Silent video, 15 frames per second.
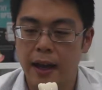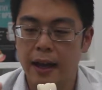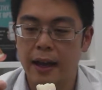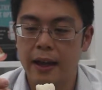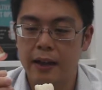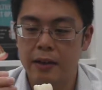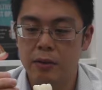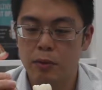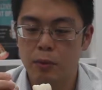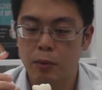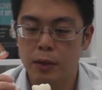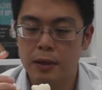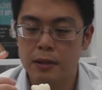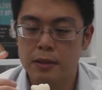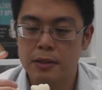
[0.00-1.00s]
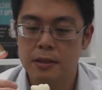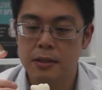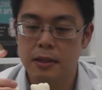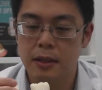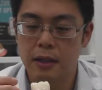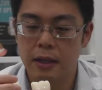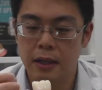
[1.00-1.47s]
And once
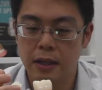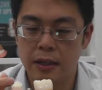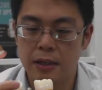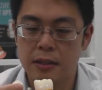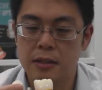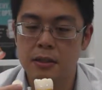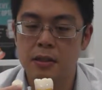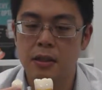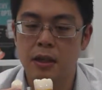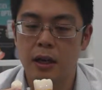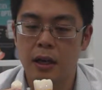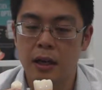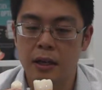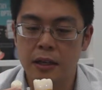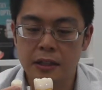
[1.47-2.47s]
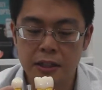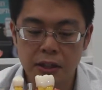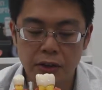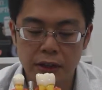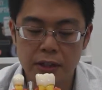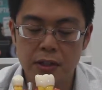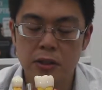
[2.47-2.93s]
it is
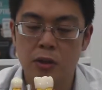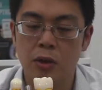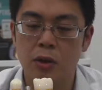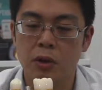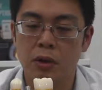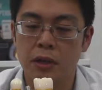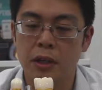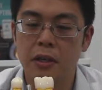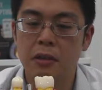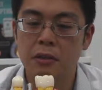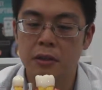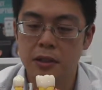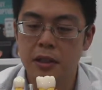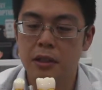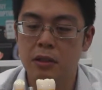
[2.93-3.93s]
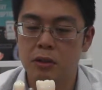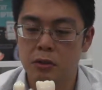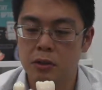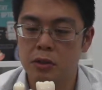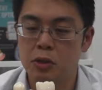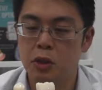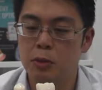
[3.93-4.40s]
integrated or healed into
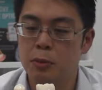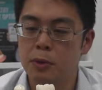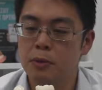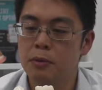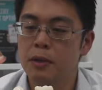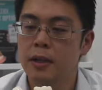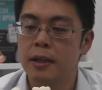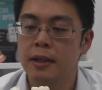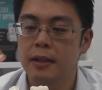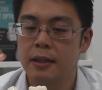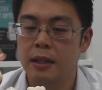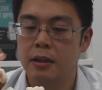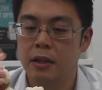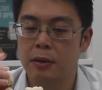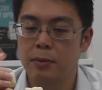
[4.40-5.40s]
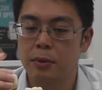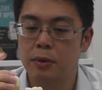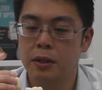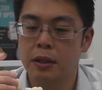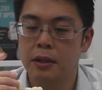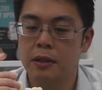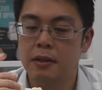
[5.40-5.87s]
the jawbone, then you can
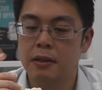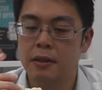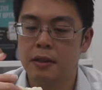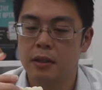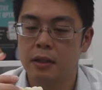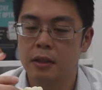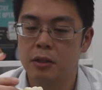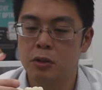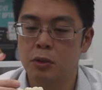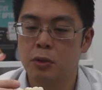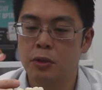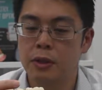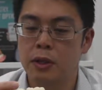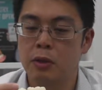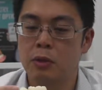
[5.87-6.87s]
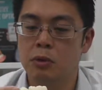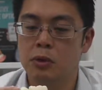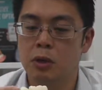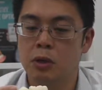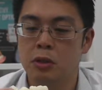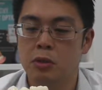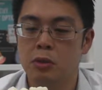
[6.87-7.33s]
put in a tooth that goes
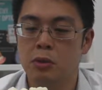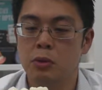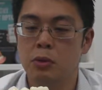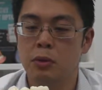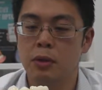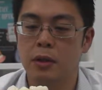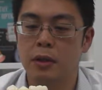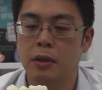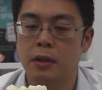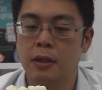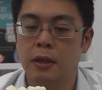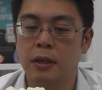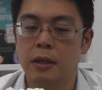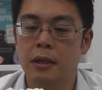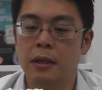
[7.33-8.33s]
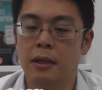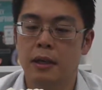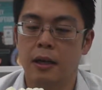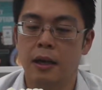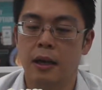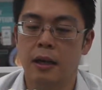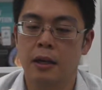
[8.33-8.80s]
onto the
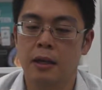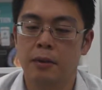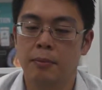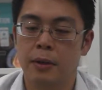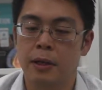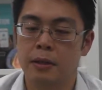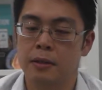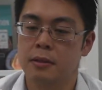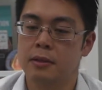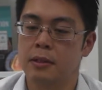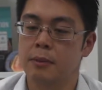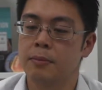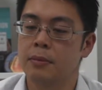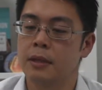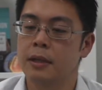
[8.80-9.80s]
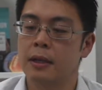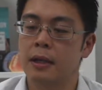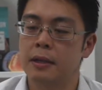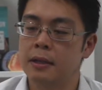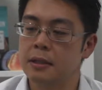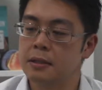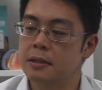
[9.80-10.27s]
implant, something
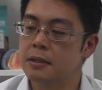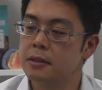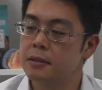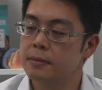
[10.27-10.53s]
like this.